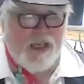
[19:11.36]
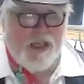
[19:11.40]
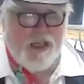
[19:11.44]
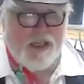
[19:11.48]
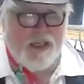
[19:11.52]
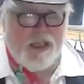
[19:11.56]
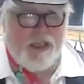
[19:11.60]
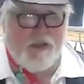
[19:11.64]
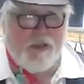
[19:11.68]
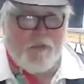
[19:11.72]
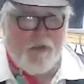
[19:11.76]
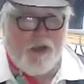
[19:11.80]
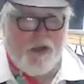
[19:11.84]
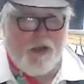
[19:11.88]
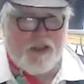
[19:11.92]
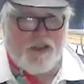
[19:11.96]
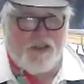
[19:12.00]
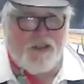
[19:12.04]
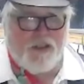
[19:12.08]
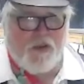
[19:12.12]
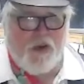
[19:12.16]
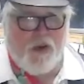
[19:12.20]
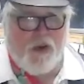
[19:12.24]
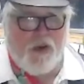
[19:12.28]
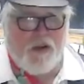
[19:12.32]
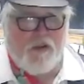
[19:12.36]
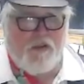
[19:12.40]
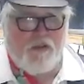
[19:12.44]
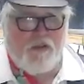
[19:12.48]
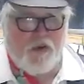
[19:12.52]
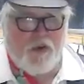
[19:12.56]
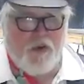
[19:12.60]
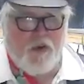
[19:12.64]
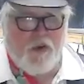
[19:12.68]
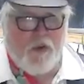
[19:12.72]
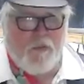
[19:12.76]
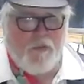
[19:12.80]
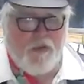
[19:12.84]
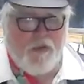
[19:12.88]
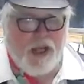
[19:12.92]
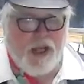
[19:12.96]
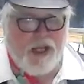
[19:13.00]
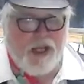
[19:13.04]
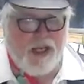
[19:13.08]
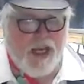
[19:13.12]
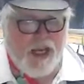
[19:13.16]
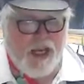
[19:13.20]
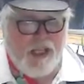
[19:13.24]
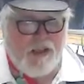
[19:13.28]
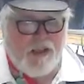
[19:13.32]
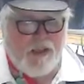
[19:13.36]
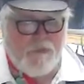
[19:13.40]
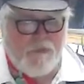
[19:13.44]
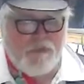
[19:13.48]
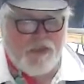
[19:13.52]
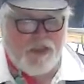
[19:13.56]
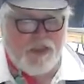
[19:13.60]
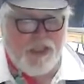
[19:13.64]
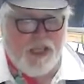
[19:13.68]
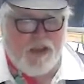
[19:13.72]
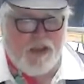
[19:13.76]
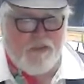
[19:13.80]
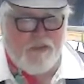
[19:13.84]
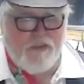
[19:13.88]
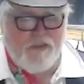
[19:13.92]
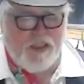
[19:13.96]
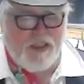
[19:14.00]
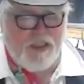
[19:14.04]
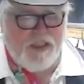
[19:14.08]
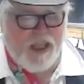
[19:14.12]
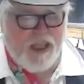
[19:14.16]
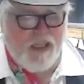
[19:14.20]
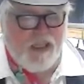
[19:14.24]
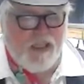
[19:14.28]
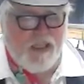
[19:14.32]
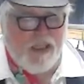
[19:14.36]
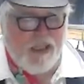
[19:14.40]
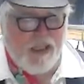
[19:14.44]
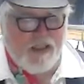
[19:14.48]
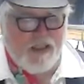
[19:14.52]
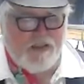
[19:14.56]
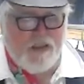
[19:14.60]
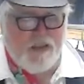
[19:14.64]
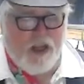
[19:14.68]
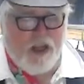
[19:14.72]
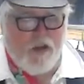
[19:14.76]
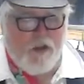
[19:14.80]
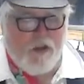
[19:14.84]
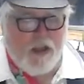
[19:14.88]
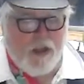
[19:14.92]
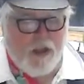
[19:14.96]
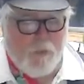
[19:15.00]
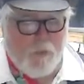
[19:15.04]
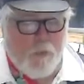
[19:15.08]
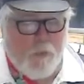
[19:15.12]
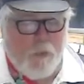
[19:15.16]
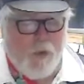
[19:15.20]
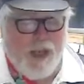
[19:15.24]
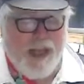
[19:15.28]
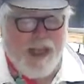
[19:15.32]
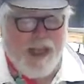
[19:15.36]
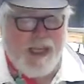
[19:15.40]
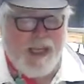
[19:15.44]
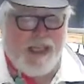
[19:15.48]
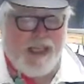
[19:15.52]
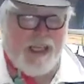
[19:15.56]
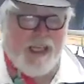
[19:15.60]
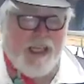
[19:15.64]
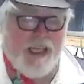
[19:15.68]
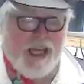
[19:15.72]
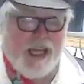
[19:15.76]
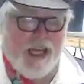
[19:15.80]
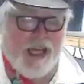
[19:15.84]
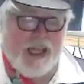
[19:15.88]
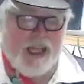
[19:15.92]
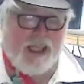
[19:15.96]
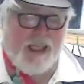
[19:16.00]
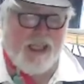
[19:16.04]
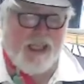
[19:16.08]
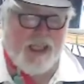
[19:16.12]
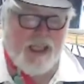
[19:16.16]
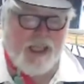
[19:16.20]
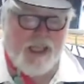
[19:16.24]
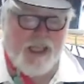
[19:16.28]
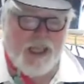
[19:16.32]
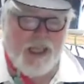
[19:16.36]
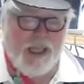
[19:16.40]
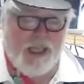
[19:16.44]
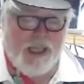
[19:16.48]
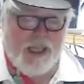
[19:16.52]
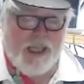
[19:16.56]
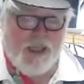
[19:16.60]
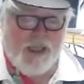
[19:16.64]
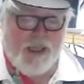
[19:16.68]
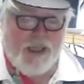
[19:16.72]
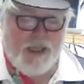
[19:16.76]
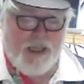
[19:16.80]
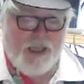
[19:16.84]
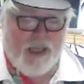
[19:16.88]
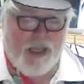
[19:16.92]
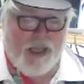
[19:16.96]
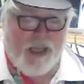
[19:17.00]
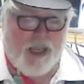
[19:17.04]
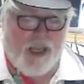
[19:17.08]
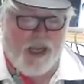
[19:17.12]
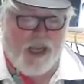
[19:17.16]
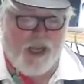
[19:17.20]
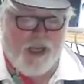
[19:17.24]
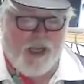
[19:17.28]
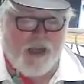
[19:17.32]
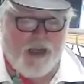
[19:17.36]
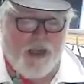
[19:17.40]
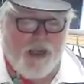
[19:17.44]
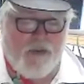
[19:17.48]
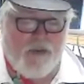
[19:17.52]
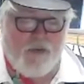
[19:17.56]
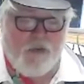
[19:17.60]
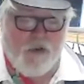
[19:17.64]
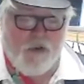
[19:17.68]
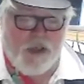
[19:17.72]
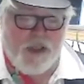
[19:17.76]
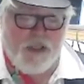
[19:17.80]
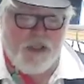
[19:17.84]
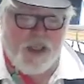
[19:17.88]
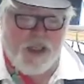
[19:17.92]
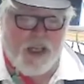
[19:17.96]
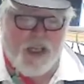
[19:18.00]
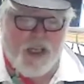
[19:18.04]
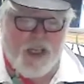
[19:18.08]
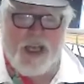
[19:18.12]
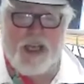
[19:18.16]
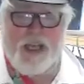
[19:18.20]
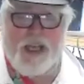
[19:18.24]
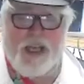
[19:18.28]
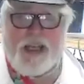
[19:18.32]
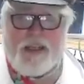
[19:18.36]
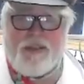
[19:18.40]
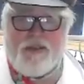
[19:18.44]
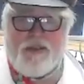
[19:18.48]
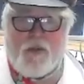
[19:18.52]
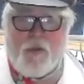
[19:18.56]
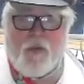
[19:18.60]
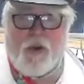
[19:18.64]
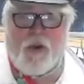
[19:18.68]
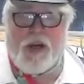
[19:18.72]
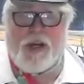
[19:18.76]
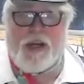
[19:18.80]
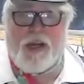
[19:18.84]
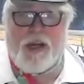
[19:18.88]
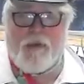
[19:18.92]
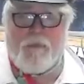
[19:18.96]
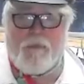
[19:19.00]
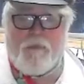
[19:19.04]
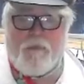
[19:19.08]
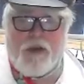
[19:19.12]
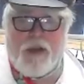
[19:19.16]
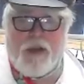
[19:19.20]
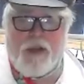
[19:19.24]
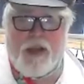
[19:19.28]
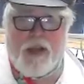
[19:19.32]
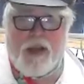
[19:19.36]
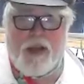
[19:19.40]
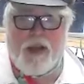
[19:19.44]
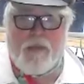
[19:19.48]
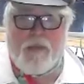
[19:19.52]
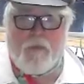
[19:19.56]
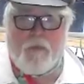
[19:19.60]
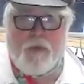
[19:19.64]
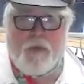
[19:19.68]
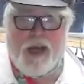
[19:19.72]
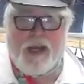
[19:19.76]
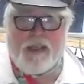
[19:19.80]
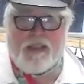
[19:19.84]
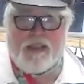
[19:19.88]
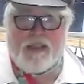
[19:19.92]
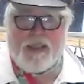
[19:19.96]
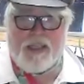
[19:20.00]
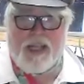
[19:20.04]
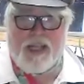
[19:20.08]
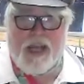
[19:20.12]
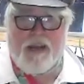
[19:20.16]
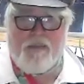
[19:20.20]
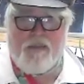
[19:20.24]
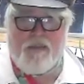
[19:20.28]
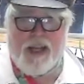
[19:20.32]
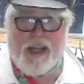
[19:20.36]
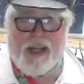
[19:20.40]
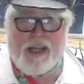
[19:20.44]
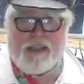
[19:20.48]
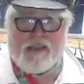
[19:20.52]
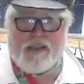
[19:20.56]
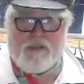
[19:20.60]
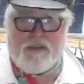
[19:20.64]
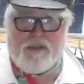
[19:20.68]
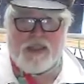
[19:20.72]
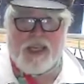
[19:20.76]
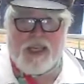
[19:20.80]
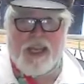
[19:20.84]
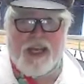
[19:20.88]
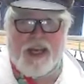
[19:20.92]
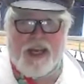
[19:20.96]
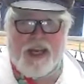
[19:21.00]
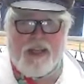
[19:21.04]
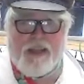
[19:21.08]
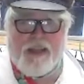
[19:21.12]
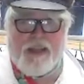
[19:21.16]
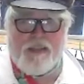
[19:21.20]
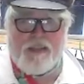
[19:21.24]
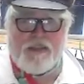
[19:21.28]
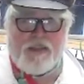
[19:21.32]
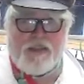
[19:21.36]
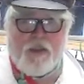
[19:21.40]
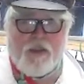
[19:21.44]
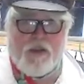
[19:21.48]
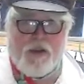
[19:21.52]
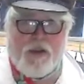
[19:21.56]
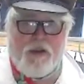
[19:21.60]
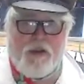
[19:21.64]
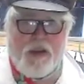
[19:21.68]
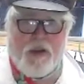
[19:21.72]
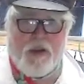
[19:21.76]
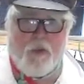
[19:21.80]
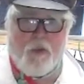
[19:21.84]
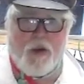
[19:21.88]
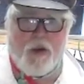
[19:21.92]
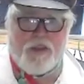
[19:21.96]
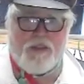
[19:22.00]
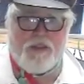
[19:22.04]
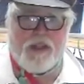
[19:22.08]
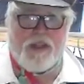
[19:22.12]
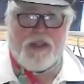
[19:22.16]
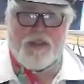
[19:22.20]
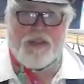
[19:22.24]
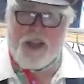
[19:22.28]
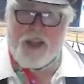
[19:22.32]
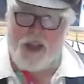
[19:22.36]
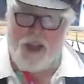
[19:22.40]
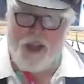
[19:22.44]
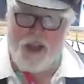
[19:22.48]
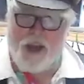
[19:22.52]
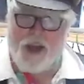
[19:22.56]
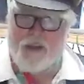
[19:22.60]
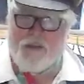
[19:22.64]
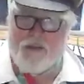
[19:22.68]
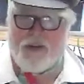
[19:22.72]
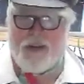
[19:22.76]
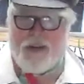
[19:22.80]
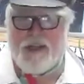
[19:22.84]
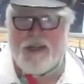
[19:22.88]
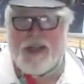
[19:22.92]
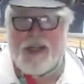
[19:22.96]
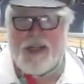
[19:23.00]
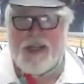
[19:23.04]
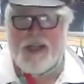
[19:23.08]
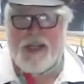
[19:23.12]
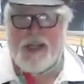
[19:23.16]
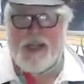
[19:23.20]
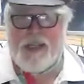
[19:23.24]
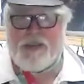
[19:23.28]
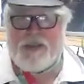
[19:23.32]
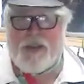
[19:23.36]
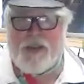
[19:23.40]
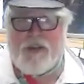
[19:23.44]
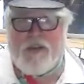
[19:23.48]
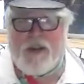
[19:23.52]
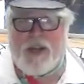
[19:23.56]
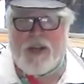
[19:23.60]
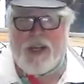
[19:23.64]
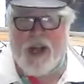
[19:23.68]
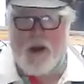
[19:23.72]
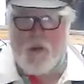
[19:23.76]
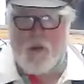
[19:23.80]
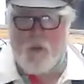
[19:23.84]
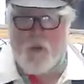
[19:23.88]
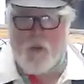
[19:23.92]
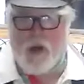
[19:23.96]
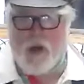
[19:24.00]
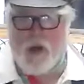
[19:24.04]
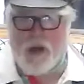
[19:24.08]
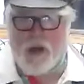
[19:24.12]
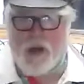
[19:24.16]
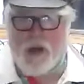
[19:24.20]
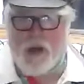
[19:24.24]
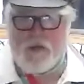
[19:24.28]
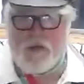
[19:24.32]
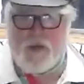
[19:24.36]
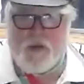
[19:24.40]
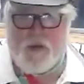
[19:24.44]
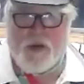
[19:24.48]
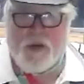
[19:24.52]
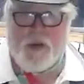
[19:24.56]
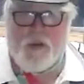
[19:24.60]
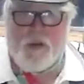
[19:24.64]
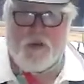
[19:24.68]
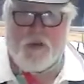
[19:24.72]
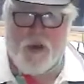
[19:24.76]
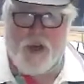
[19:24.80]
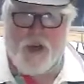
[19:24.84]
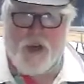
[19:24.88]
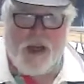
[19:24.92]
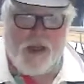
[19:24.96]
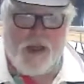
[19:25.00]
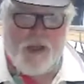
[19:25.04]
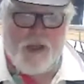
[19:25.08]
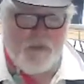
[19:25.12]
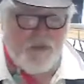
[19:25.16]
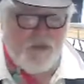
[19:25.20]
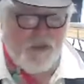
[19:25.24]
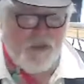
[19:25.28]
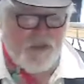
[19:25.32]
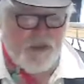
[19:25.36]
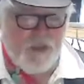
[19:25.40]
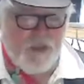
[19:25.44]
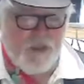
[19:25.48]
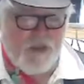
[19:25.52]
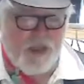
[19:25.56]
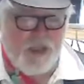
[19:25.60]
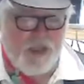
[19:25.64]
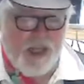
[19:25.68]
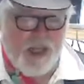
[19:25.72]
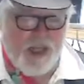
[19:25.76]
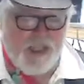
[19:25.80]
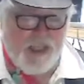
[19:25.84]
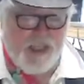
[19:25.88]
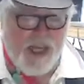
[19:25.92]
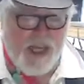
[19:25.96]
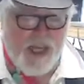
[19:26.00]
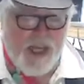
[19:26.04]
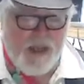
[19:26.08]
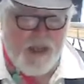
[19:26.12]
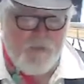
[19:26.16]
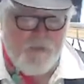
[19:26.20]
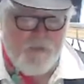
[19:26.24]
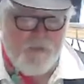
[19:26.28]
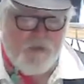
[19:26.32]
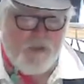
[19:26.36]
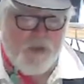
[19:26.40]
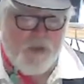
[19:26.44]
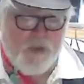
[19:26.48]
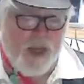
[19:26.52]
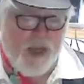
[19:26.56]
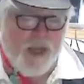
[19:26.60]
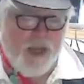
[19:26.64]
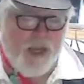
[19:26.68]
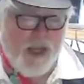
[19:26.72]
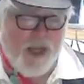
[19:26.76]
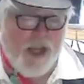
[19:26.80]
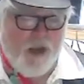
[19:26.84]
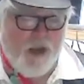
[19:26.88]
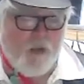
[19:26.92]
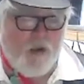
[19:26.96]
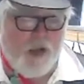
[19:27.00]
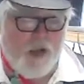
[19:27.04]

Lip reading: then bugs crawl through them, they cut themselves, and then they slowly bleed to death. Unfortunately, it doesn't work on bugs that have an exoskeleton, so it only works on the larvae. So if you got worms or grubs or something like that, it will